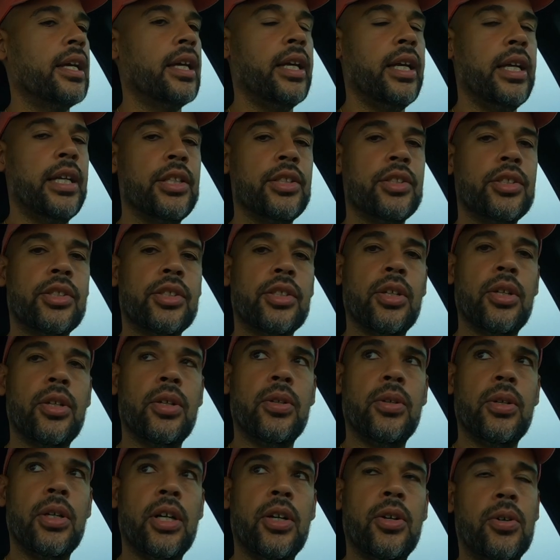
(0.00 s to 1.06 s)
and
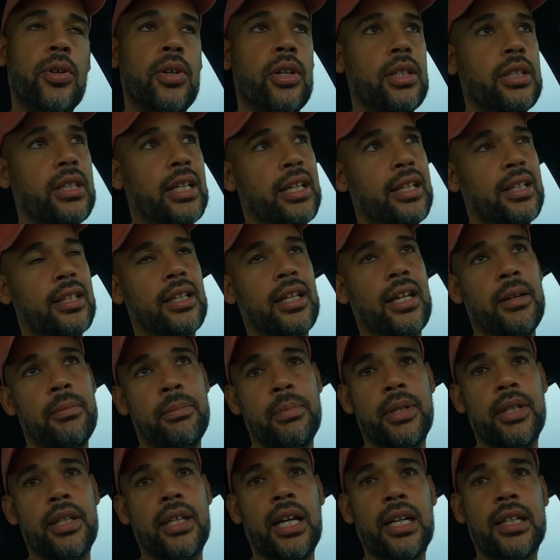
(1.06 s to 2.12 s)
so or not a lot,
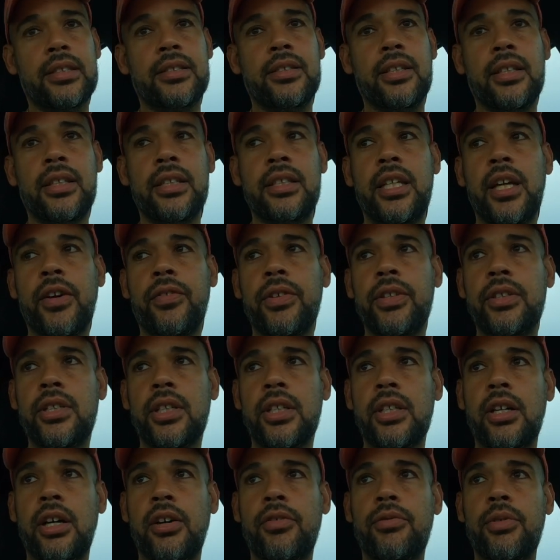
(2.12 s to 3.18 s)
but I could tell he definitely
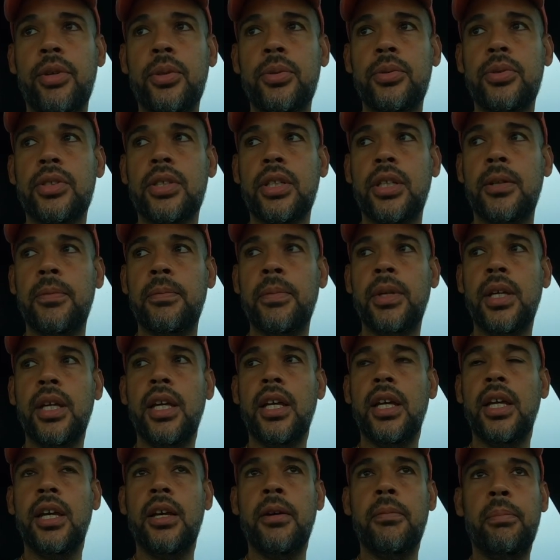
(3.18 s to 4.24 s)
took it off road some.
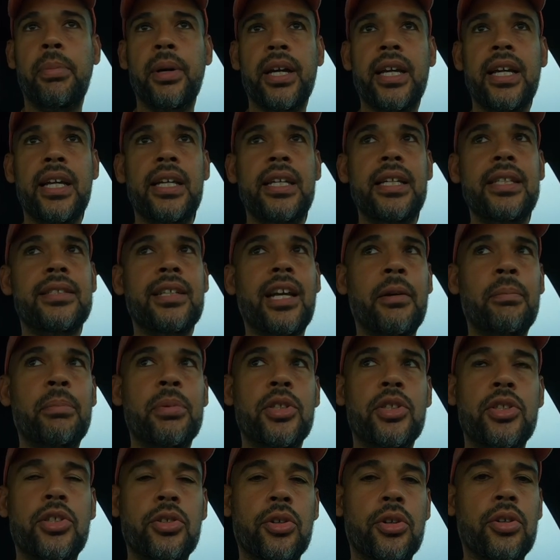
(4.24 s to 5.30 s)
But any type
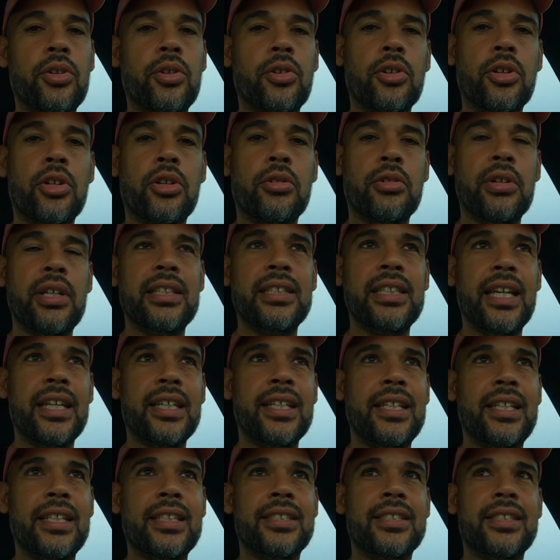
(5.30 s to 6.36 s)
of dirt or grit
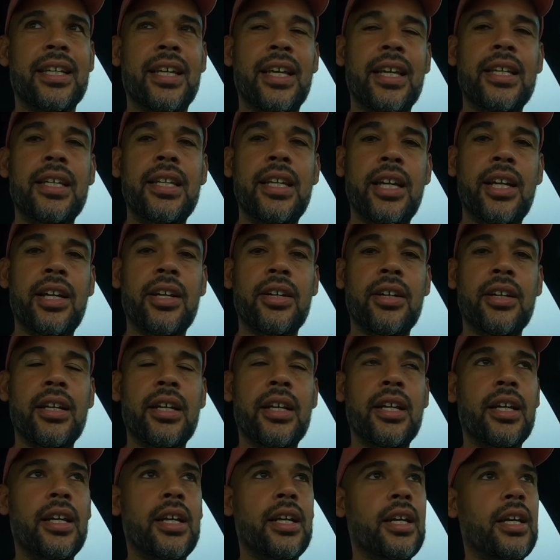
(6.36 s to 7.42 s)
that gets in there,
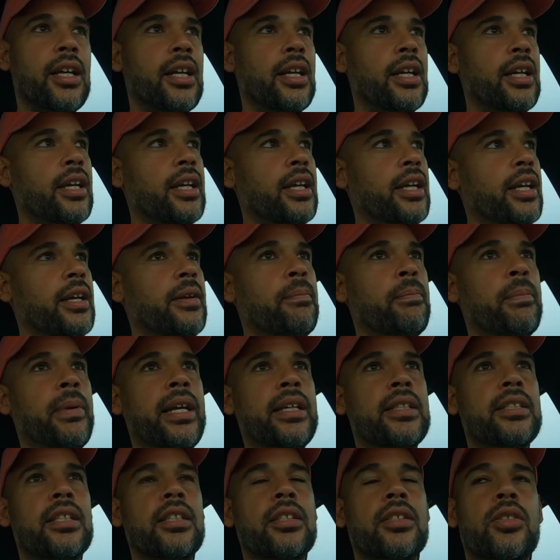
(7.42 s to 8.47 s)
it
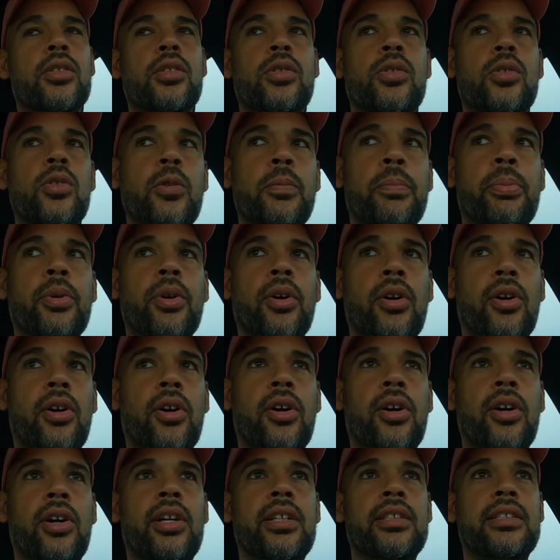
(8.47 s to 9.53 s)
makes it super
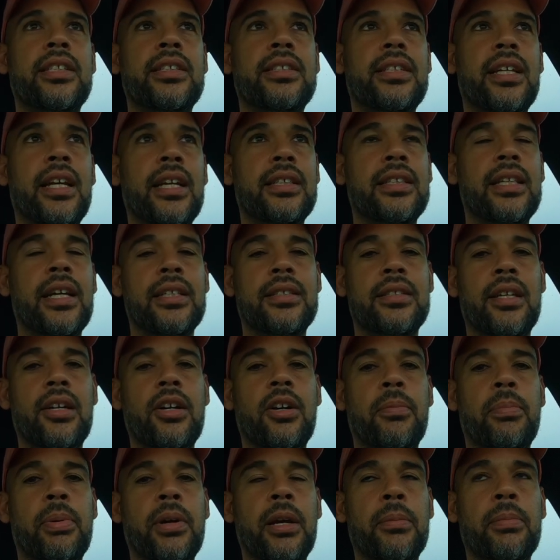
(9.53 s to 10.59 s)
hard to take that
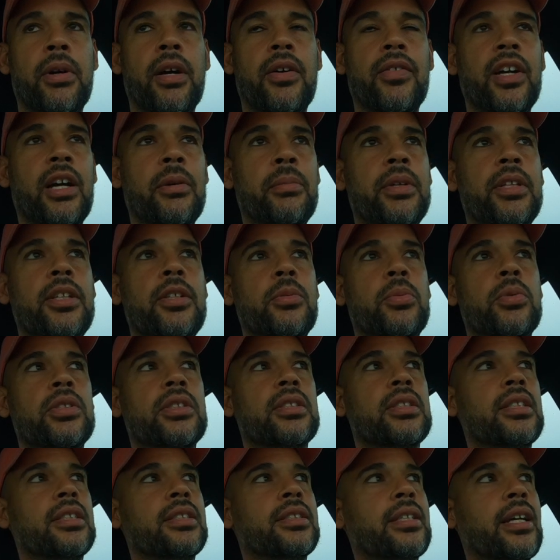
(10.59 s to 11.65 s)
tailpipe off. I mean, it
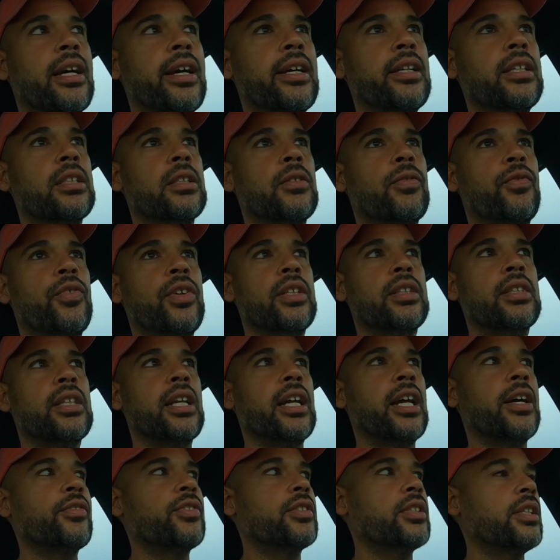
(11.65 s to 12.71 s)
was the tightest fit that
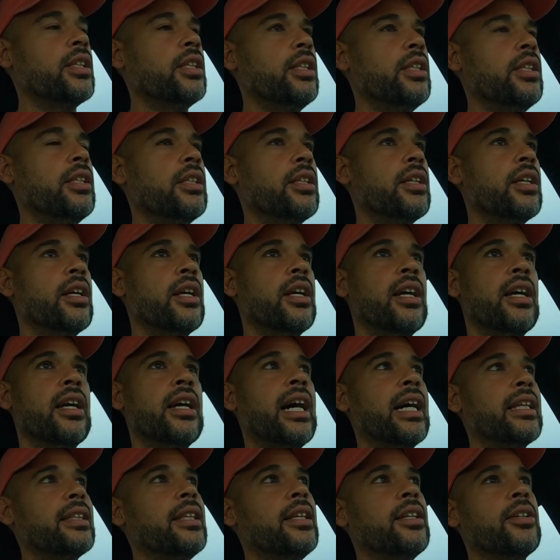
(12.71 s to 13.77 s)
I've seen
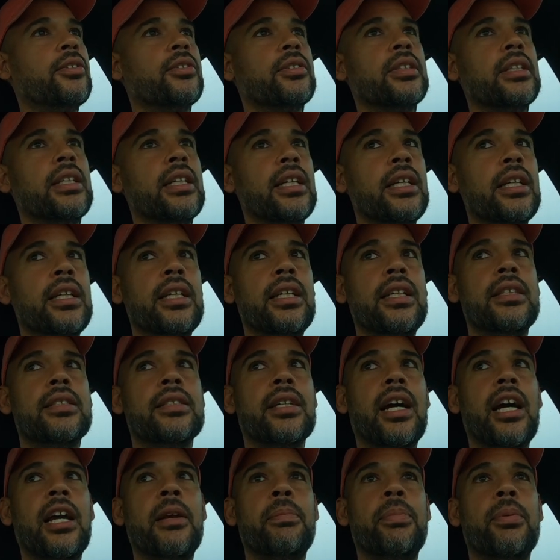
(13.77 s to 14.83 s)
I think on any
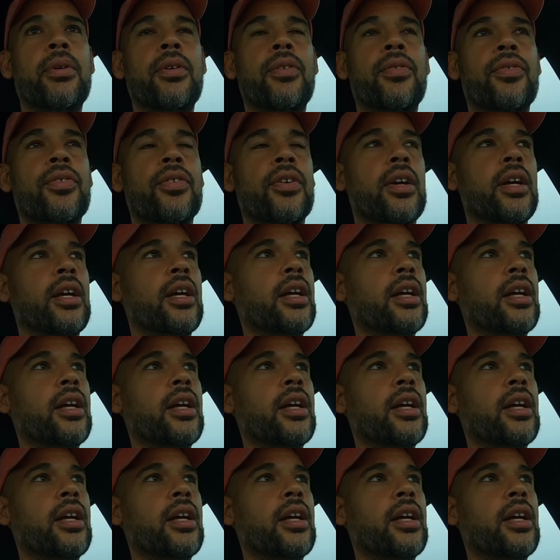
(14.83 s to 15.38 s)
type of